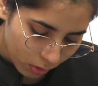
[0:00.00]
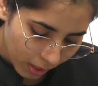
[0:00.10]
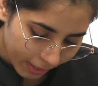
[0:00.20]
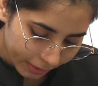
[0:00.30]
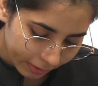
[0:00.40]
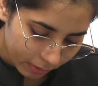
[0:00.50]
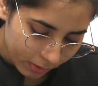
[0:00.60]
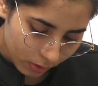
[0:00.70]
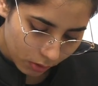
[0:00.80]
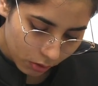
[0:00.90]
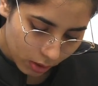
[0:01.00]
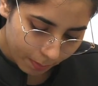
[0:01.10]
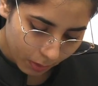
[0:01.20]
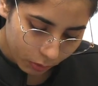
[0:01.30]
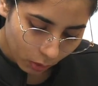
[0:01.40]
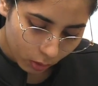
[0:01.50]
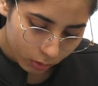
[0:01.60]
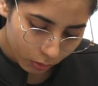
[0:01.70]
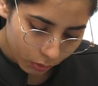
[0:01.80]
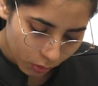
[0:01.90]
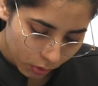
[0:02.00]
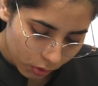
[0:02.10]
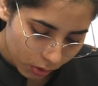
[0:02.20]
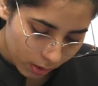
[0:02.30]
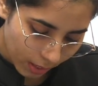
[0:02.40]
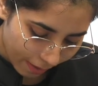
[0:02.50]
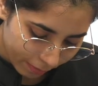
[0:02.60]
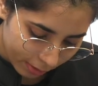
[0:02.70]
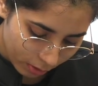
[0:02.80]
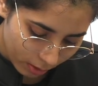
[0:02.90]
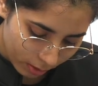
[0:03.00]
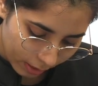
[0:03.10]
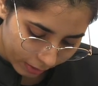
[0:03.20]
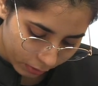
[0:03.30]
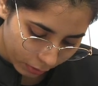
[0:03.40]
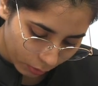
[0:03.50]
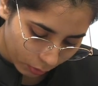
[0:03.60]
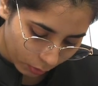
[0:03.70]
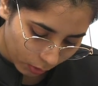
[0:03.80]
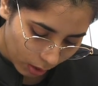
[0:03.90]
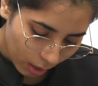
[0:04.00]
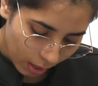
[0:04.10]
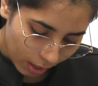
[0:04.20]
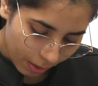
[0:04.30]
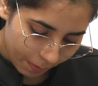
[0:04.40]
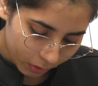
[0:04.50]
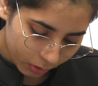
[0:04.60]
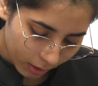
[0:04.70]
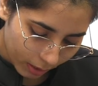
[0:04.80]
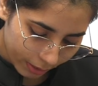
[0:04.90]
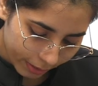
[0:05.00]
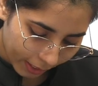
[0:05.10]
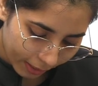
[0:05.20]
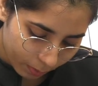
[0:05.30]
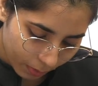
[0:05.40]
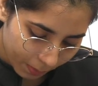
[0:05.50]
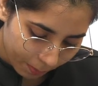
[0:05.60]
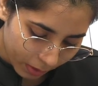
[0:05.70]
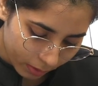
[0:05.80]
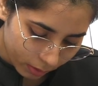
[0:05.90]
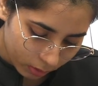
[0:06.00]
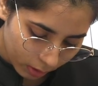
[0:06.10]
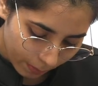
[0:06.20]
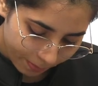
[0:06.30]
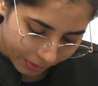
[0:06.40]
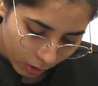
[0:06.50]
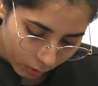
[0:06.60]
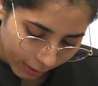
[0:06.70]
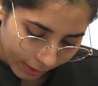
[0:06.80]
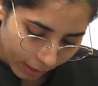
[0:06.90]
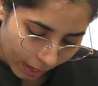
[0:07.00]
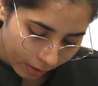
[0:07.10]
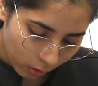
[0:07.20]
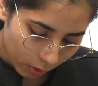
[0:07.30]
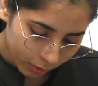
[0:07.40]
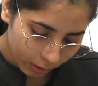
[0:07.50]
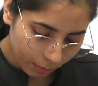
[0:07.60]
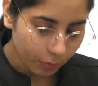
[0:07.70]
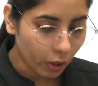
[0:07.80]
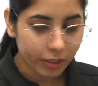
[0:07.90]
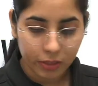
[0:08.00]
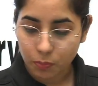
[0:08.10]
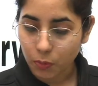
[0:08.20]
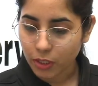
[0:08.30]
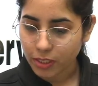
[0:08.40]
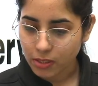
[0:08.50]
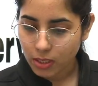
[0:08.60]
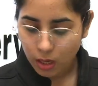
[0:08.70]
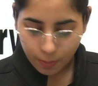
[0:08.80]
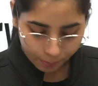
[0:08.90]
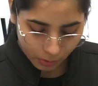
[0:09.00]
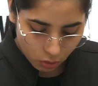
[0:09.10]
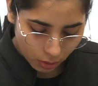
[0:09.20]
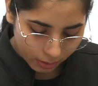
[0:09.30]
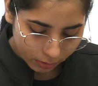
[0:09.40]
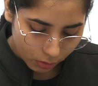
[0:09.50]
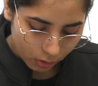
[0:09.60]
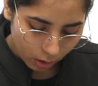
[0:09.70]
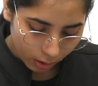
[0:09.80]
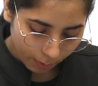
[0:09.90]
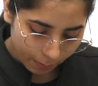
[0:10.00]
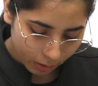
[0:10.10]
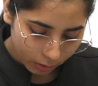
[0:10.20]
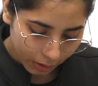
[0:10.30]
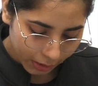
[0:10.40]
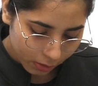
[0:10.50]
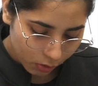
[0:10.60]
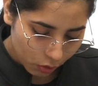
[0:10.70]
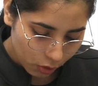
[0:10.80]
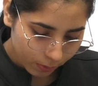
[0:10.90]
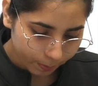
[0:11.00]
starting the discussion about all those questions, I will just let you know about the Unacademy Plus, okay, and all the important points. So let's talk about it,